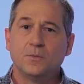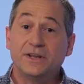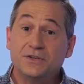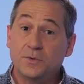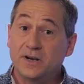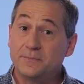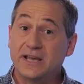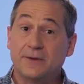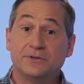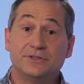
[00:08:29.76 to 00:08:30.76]
What you want to
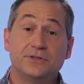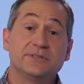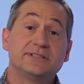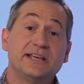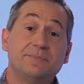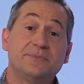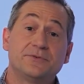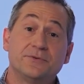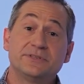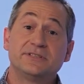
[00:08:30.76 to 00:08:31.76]
be able to do is step
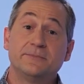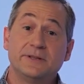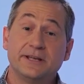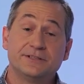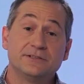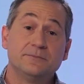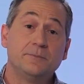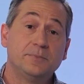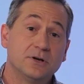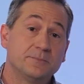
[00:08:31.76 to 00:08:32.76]
through a simulation
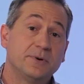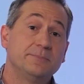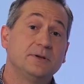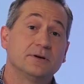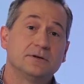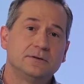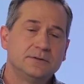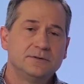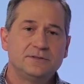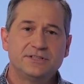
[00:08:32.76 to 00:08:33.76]
block by block,
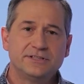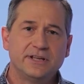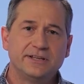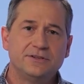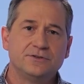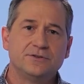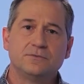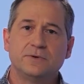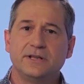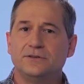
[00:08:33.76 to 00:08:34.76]
just like you do
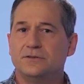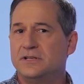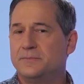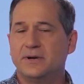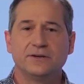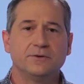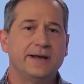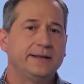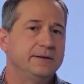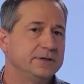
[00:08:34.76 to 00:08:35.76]
when you debug your
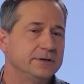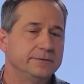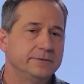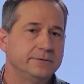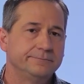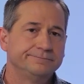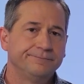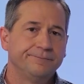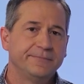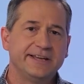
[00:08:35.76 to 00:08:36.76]
MATLAB code.
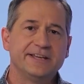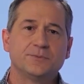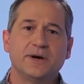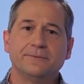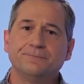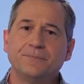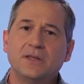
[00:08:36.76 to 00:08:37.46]
And guess what?